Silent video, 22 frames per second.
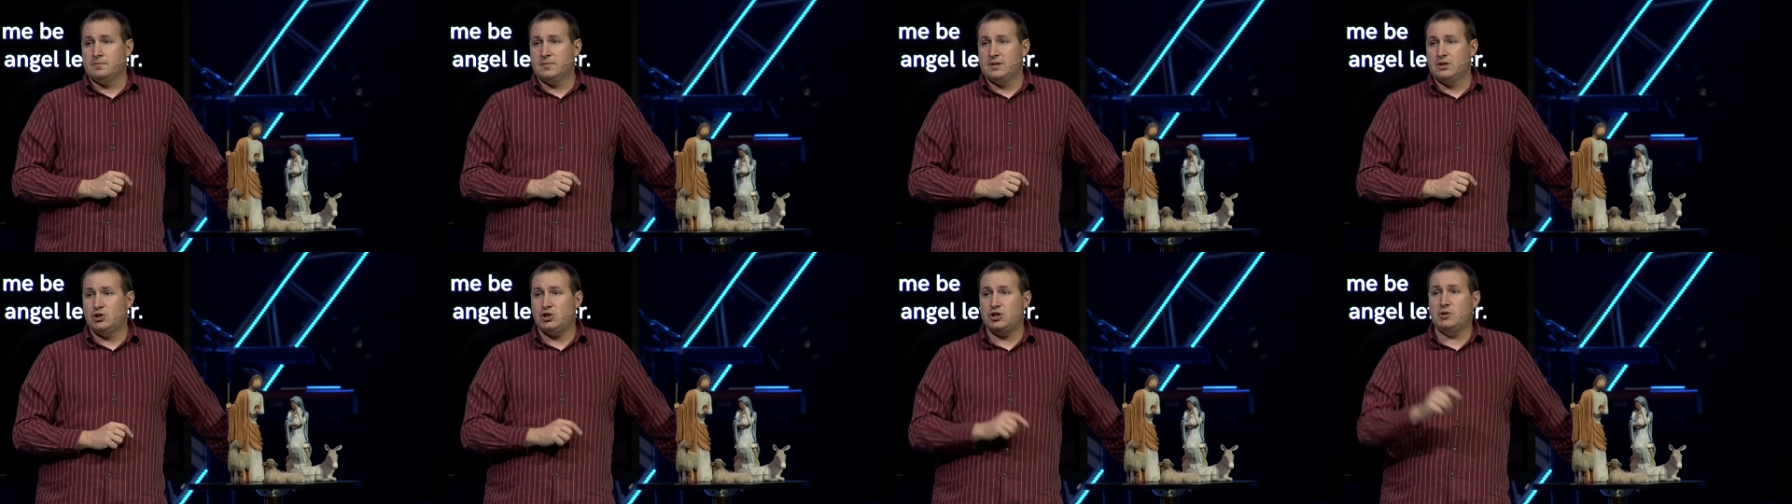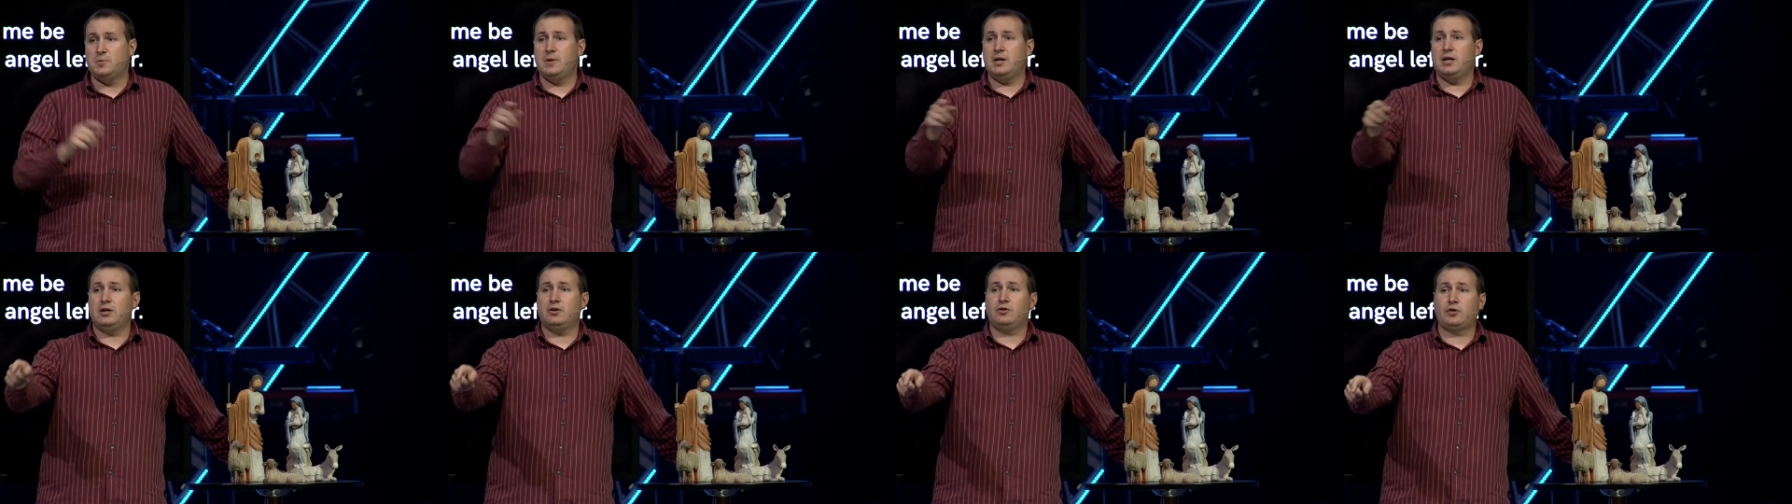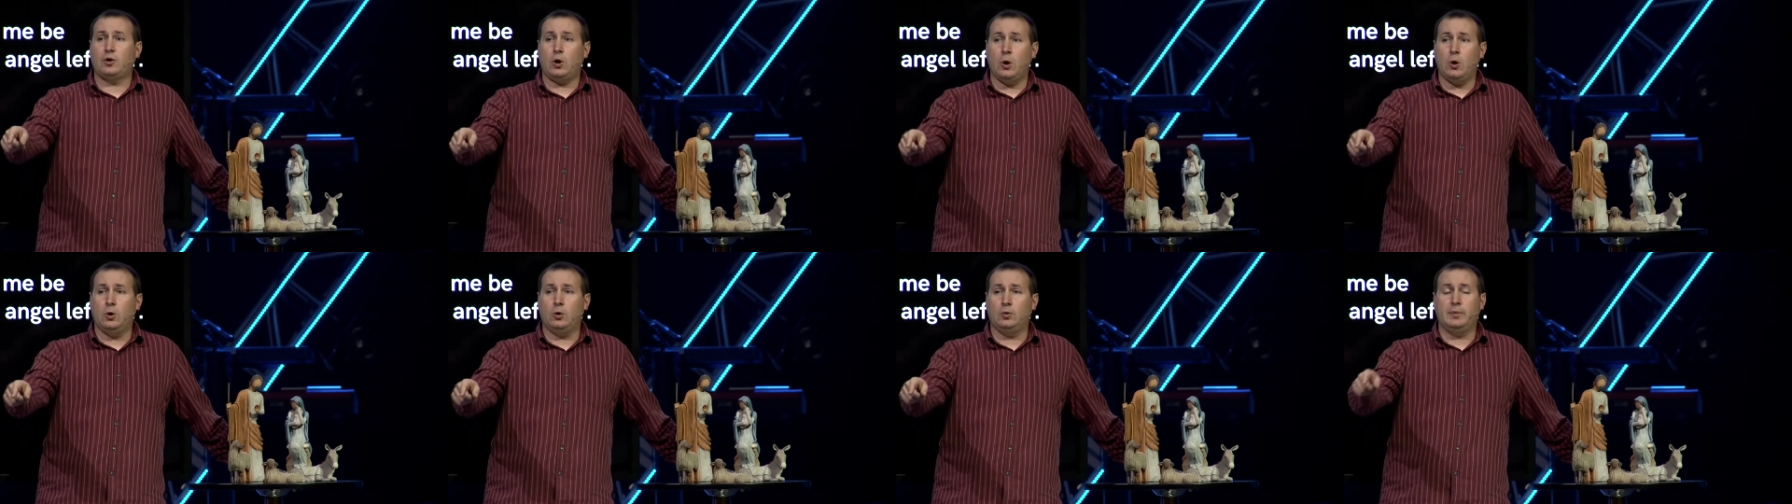She's being
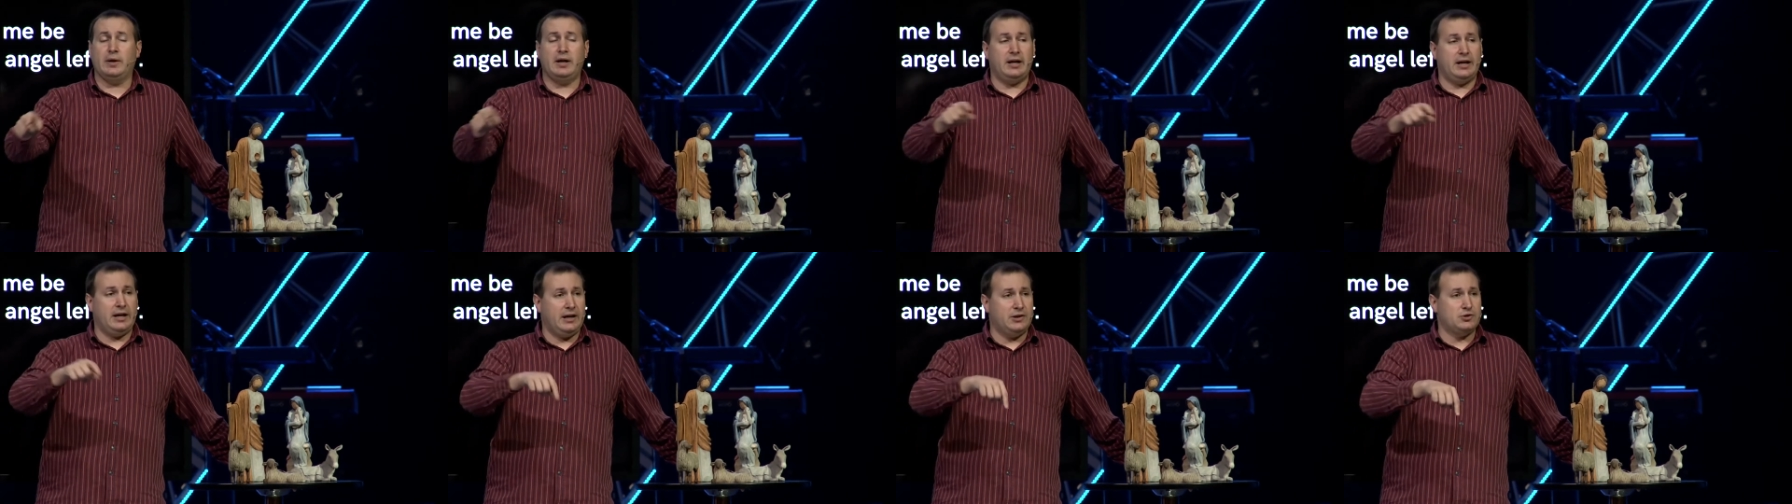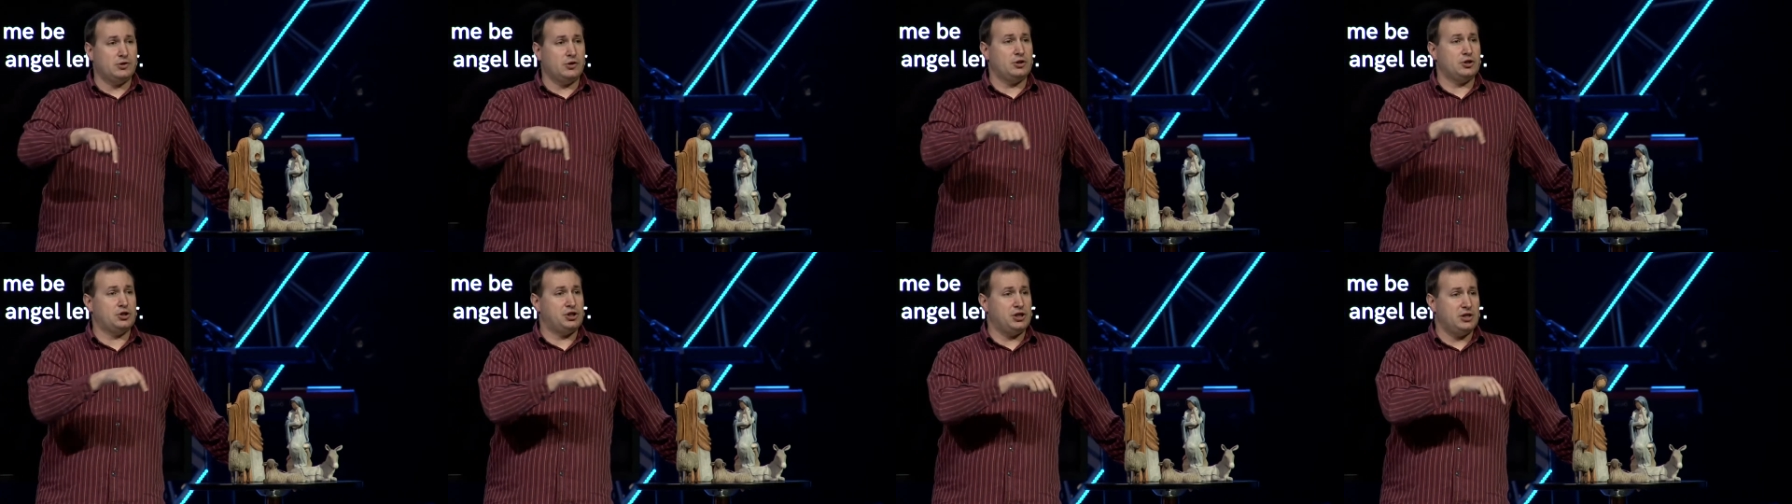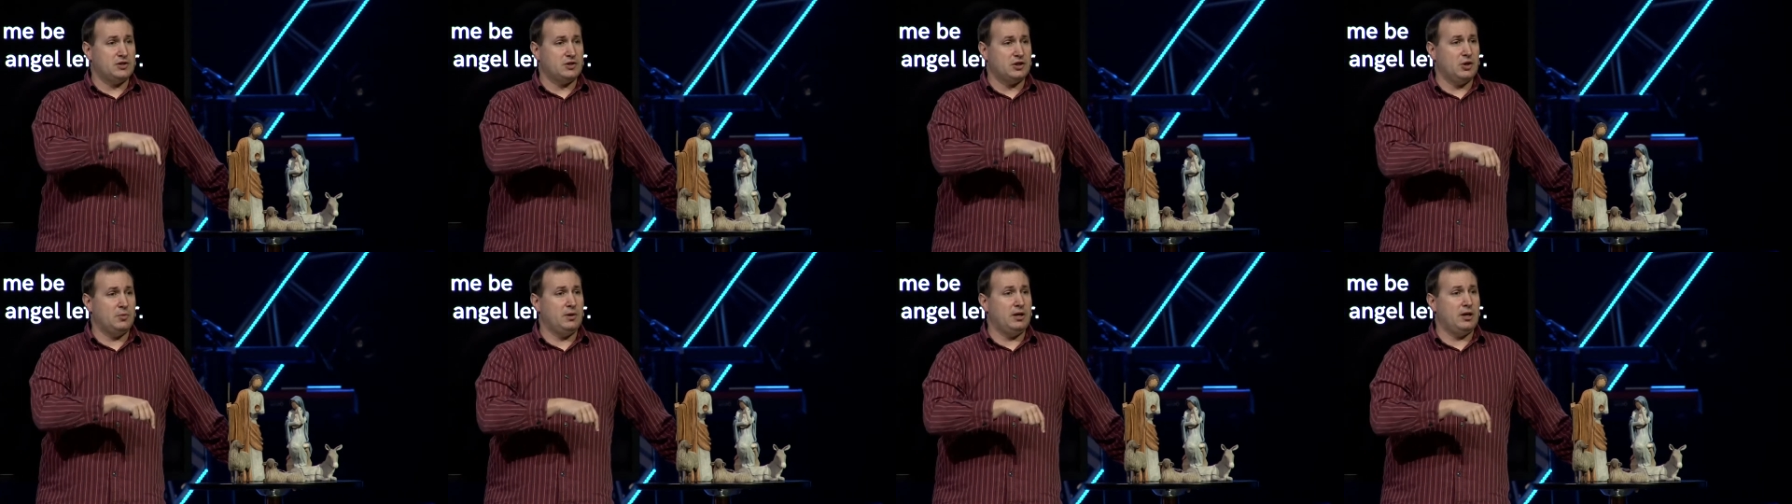told by an angel that
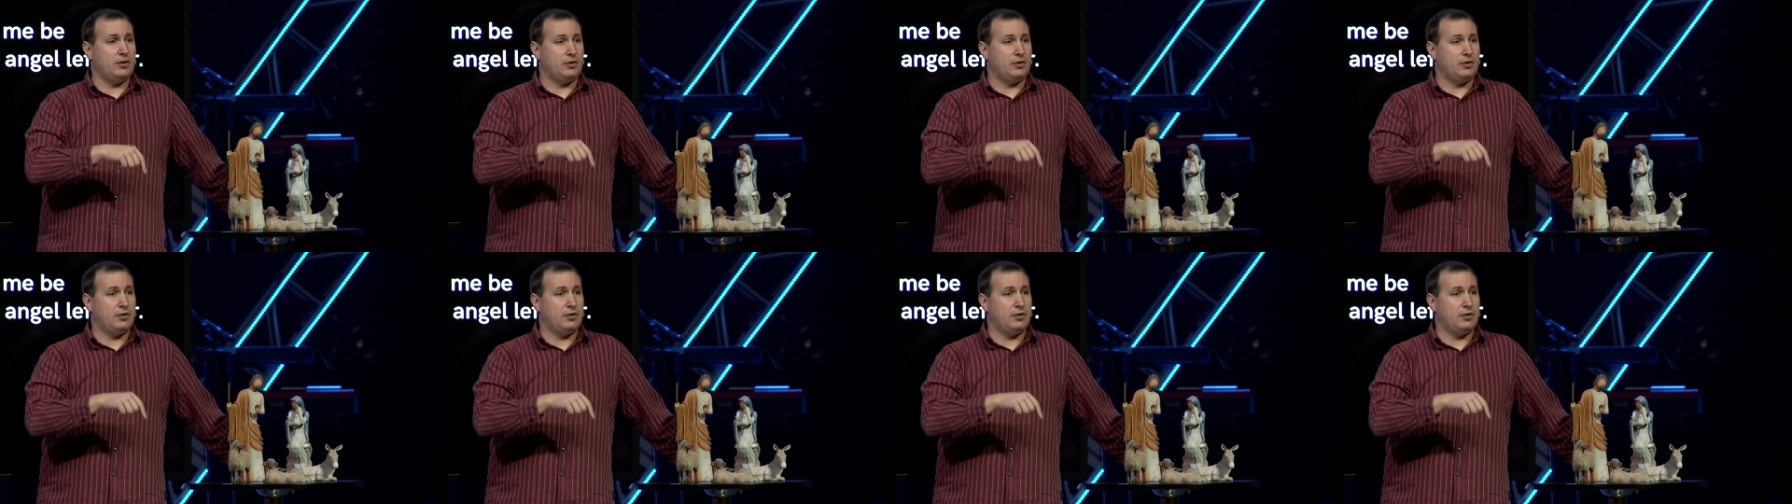she's going to be